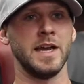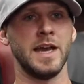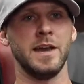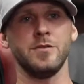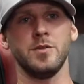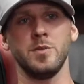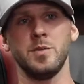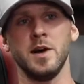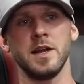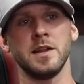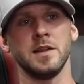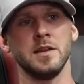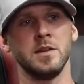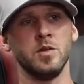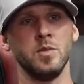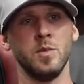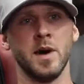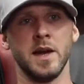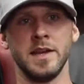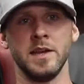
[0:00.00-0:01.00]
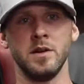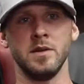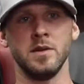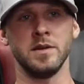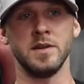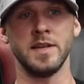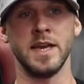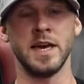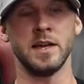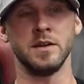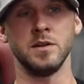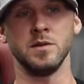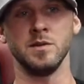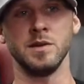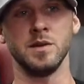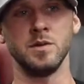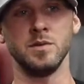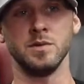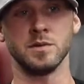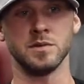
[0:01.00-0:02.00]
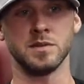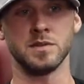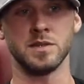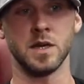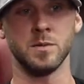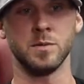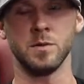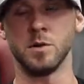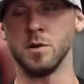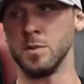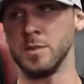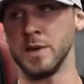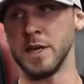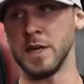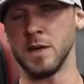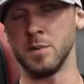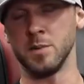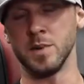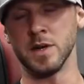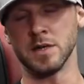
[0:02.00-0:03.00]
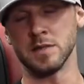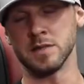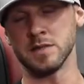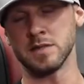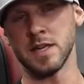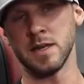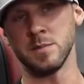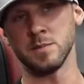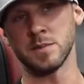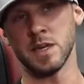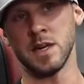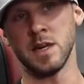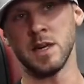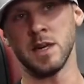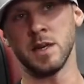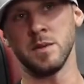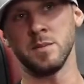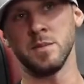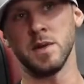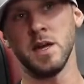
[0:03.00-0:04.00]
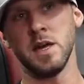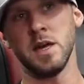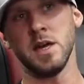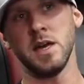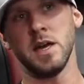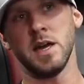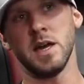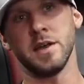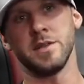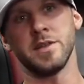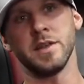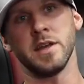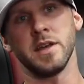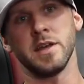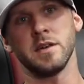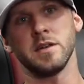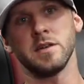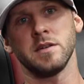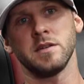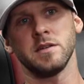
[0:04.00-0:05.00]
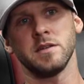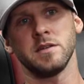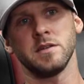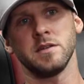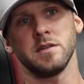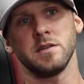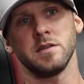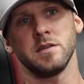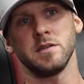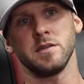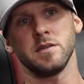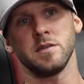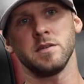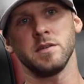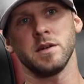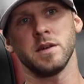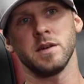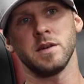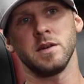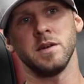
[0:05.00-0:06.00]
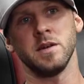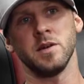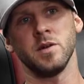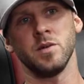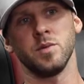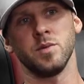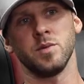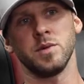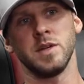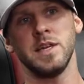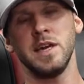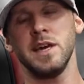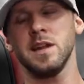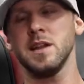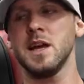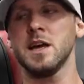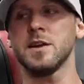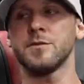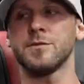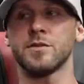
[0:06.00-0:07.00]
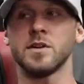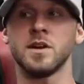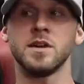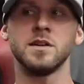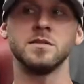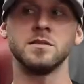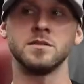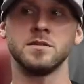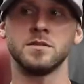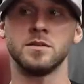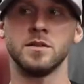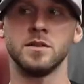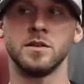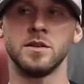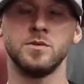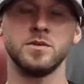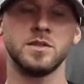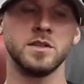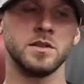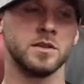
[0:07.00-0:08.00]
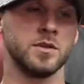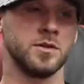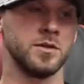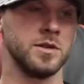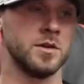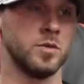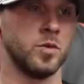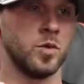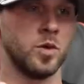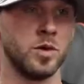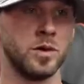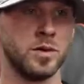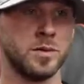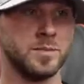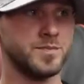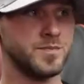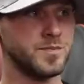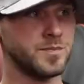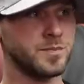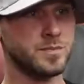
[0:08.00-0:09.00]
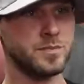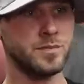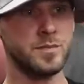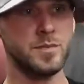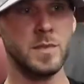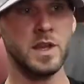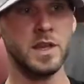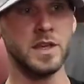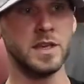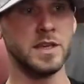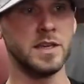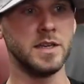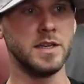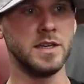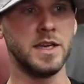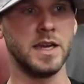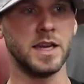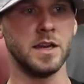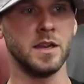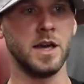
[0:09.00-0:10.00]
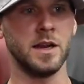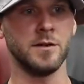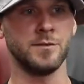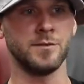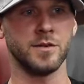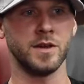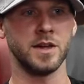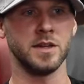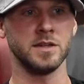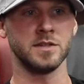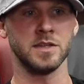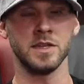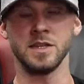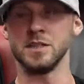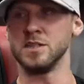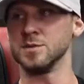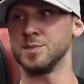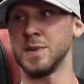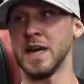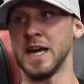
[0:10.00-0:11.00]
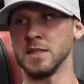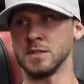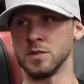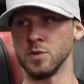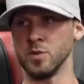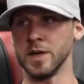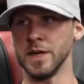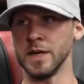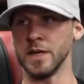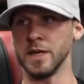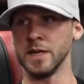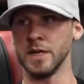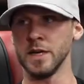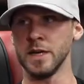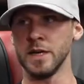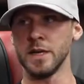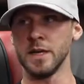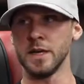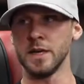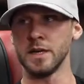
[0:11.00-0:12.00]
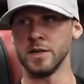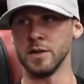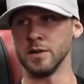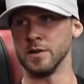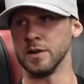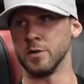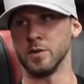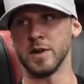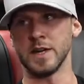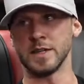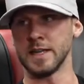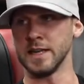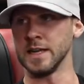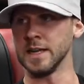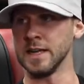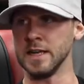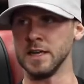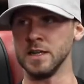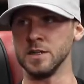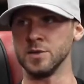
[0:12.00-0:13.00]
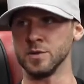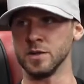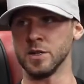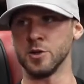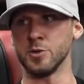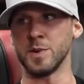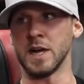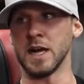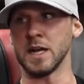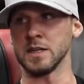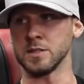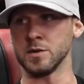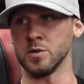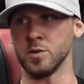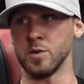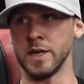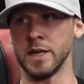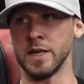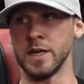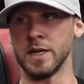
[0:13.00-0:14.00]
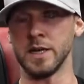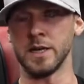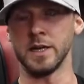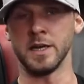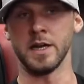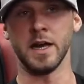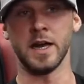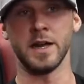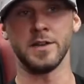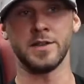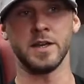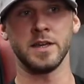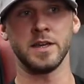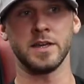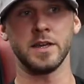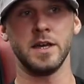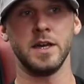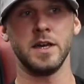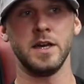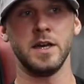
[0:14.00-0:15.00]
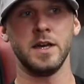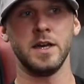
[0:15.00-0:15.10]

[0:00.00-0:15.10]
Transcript: everybody that knew my dad knew he was a stubborn old man. But at the same time, I think, you know, he had a lot of friends. You know, he was in the Korean War. He had a lot of friends that had just passed away. You know, they were at that age where they were passing away. And I think